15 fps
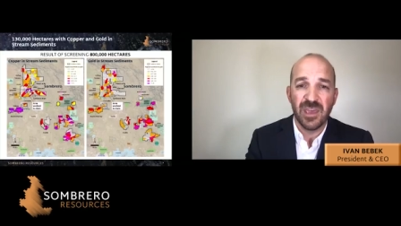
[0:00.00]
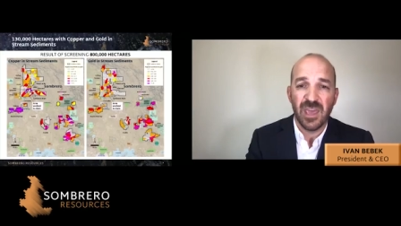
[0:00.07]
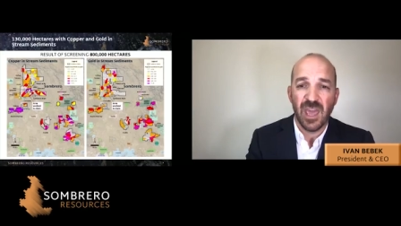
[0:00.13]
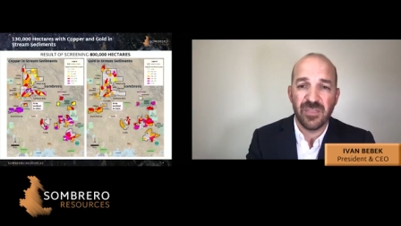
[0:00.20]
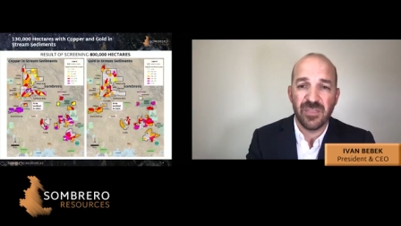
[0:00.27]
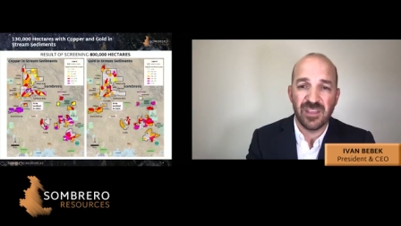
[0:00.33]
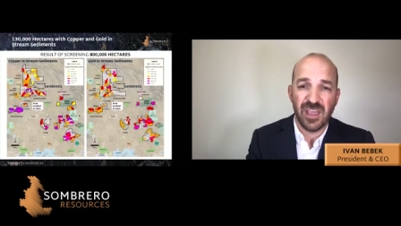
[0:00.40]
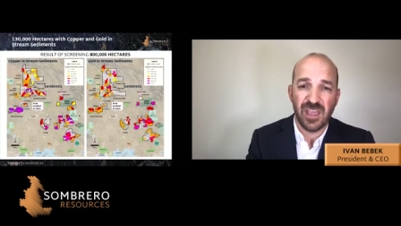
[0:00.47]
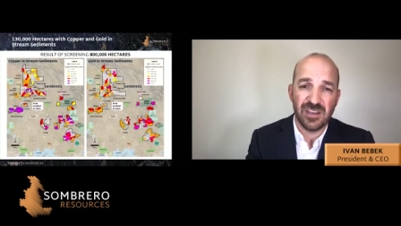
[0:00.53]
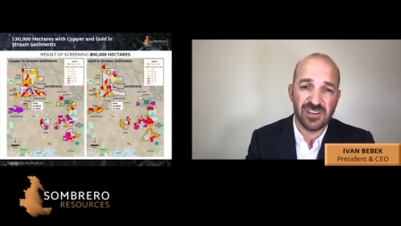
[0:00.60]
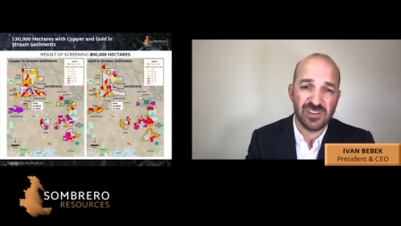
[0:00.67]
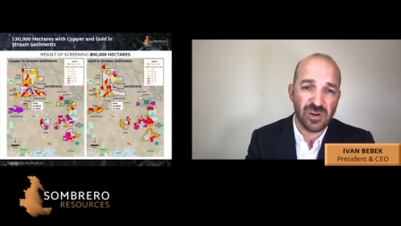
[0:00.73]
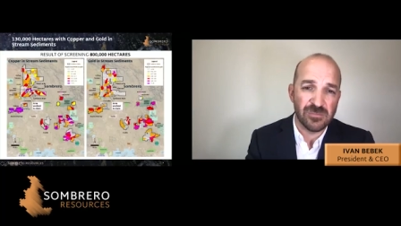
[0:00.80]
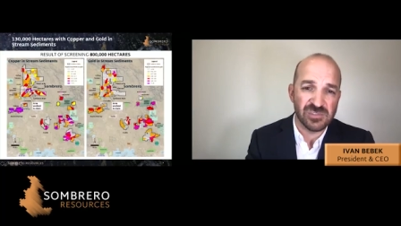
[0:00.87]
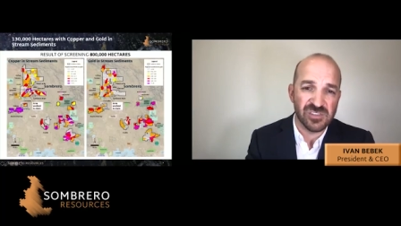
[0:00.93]
And, the, and in
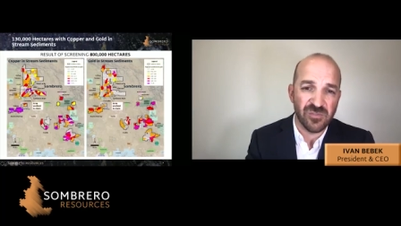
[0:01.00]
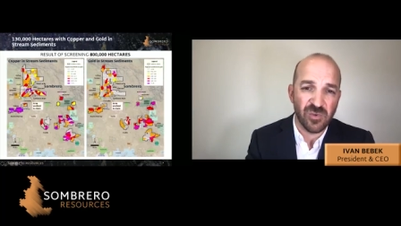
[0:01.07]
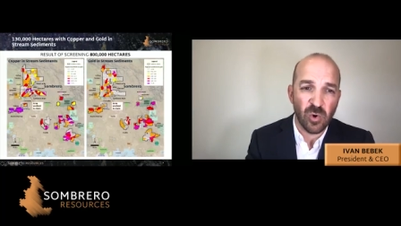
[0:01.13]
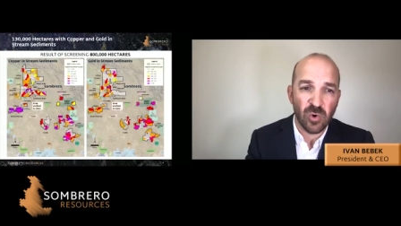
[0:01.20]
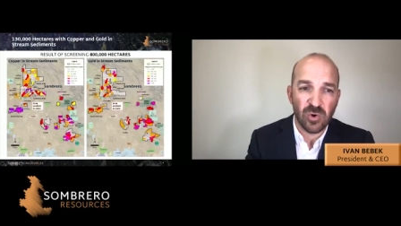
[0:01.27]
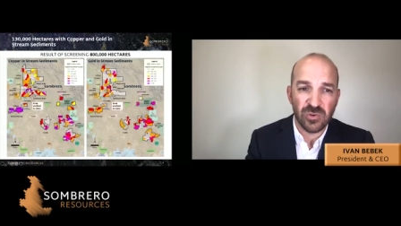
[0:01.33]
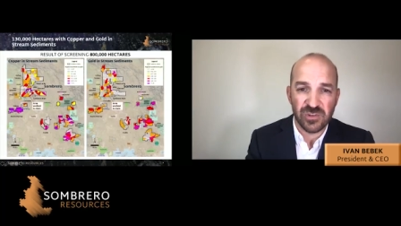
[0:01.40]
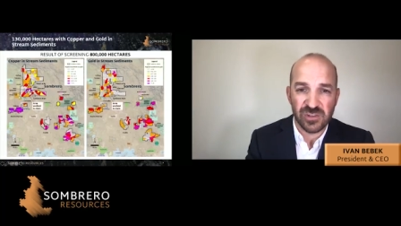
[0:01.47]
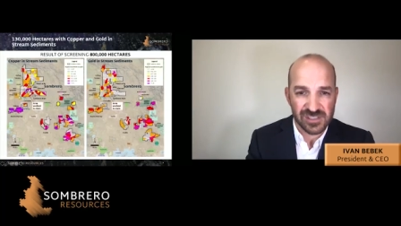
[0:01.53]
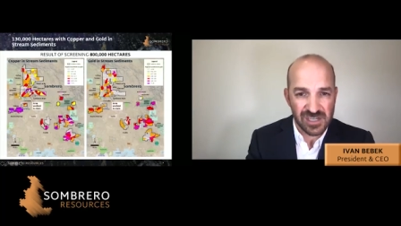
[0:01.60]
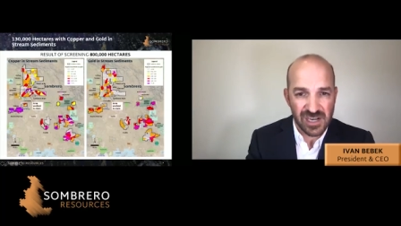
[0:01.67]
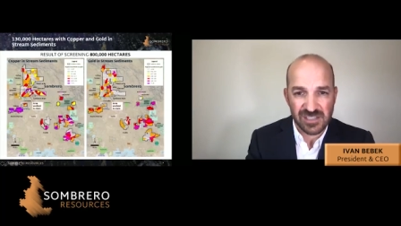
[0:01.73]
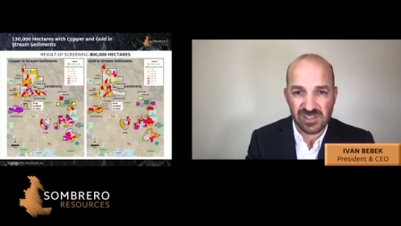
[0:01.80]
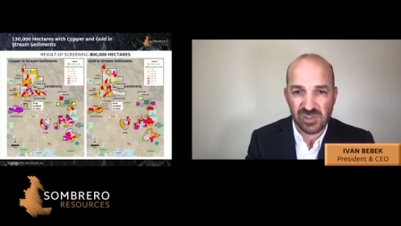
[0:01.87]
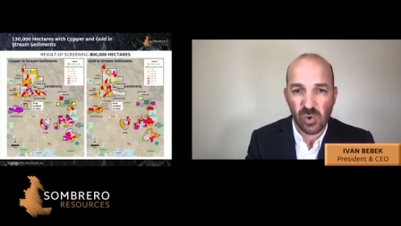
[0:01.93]
terms of gold, there's a
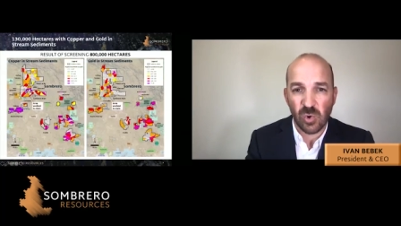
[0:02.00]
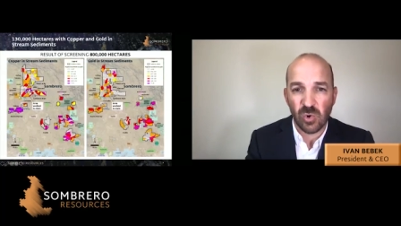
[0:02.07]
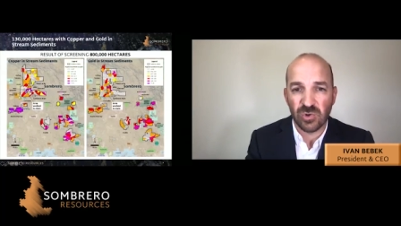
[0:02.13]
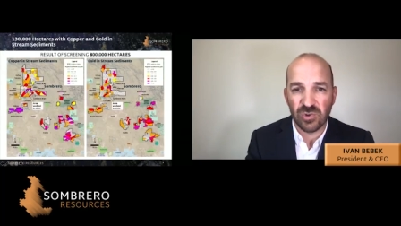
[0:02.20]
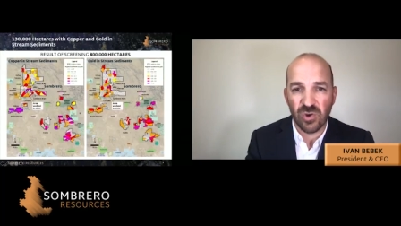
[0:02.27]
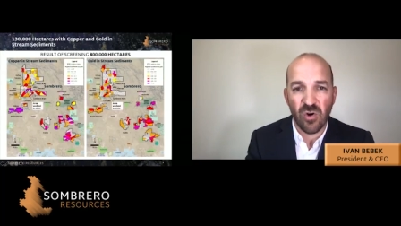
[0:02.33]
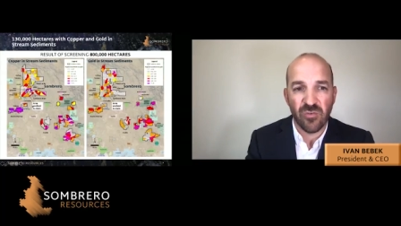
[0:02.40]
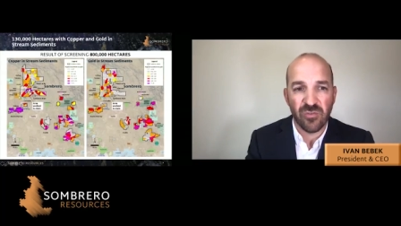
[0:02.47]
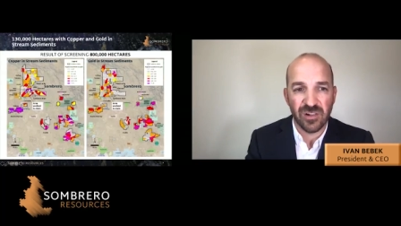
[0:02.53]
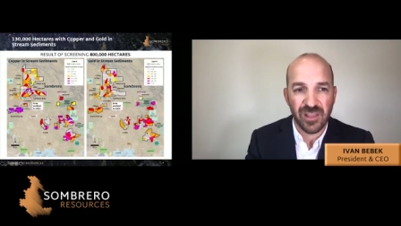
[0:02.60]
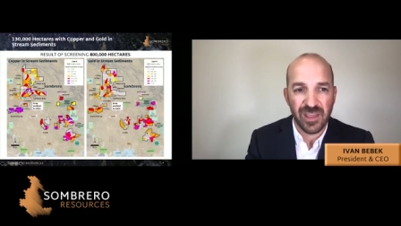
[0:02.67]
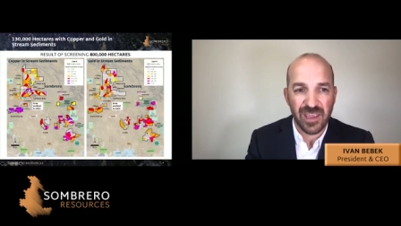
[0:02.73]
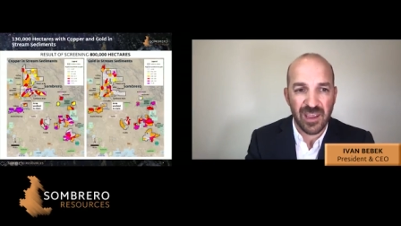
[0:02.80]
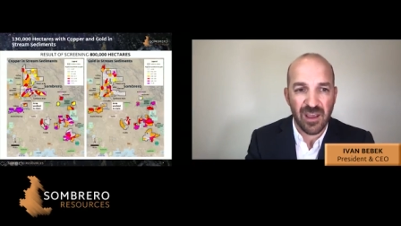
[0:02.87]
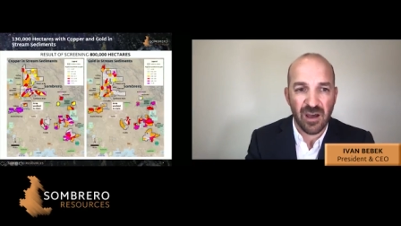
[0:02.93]
nice gold
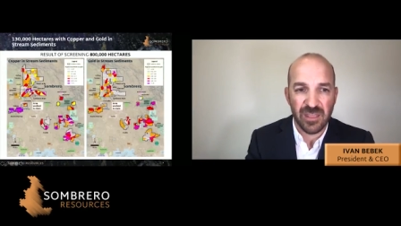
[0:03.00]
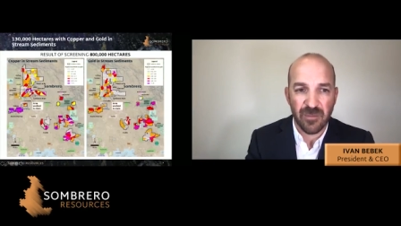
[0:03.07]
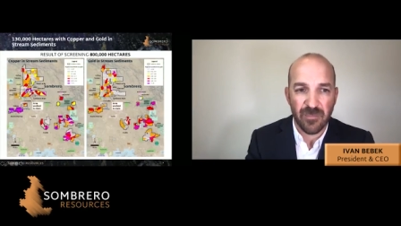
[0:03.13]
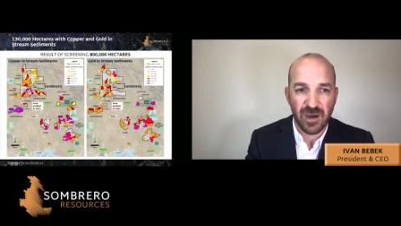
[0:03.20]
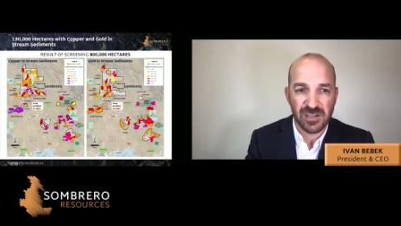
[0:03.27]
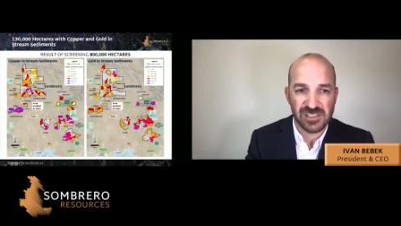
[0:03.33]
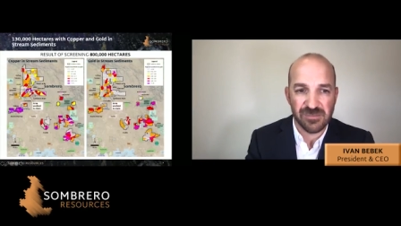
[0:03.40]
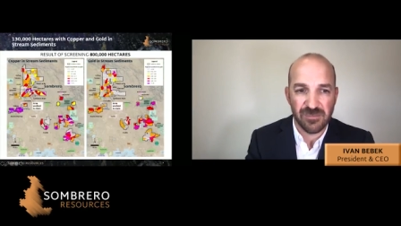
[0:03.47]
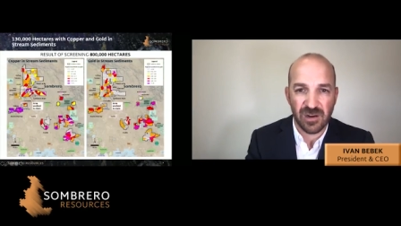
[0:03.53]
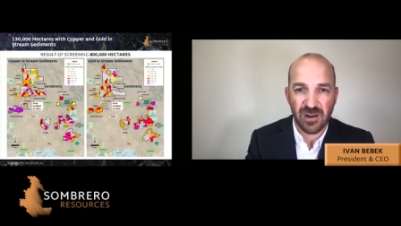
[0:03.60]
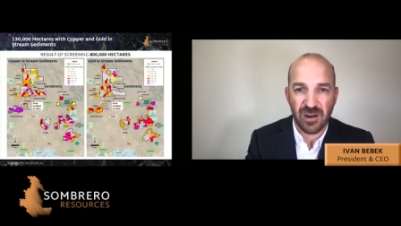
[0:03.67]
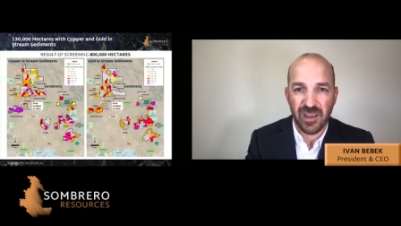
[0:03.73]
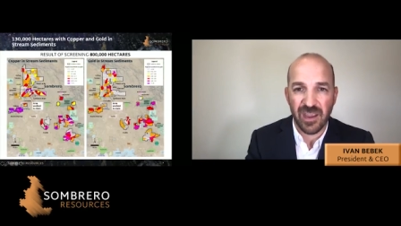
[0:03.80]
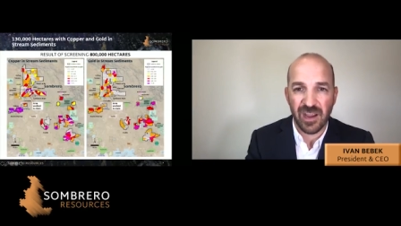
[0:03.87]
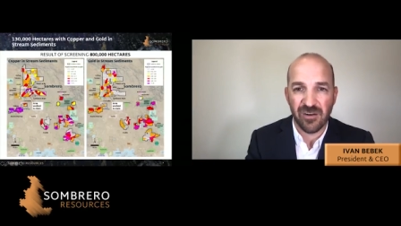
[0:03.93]
overlay on the Matcha
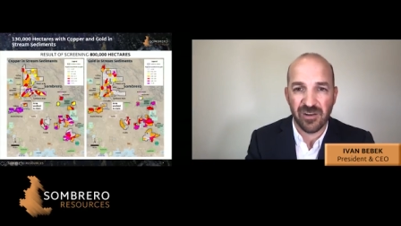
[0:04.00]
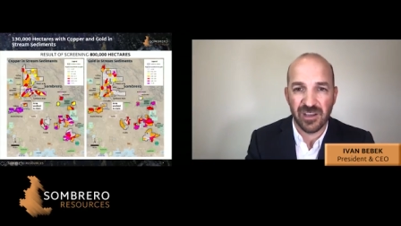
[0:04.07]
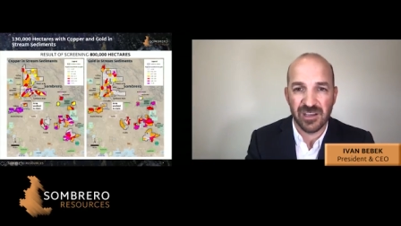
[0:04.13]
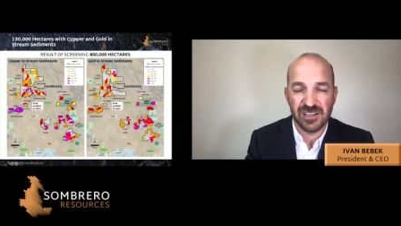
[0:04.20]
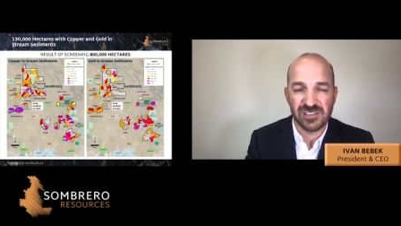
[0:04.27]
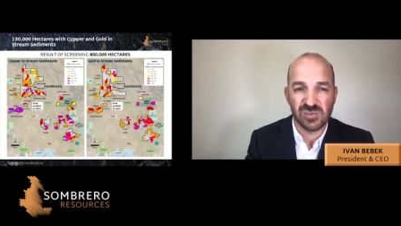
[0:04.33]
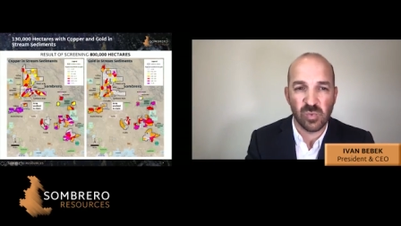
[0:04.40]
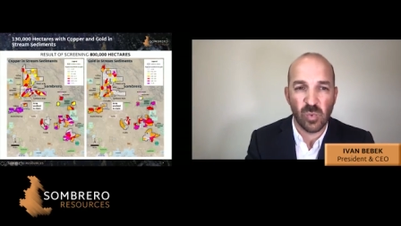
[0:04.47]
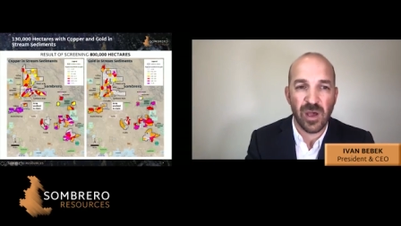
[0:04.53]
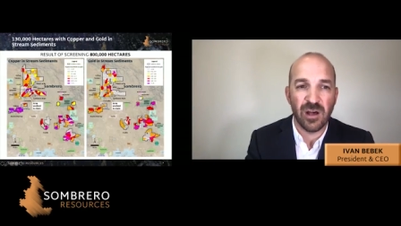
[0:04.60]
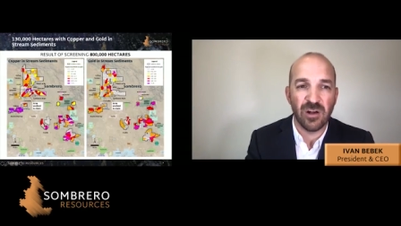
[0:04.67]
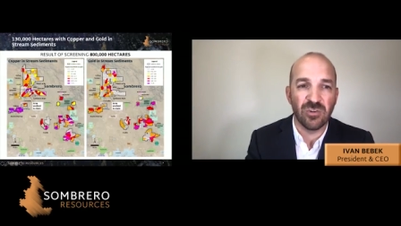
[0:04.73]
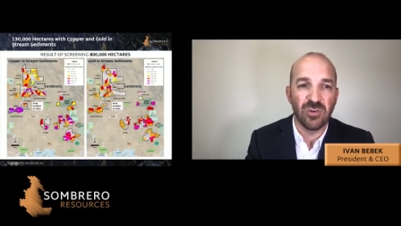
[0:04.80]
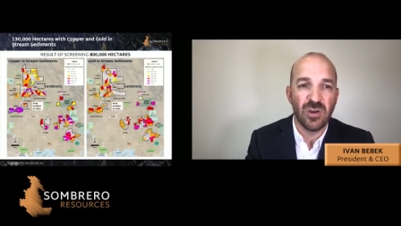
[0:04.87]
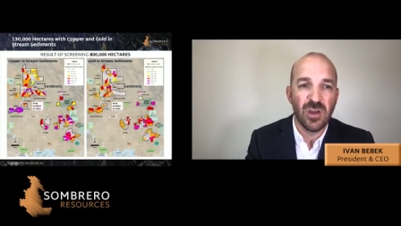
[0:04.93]
Mackay area as well.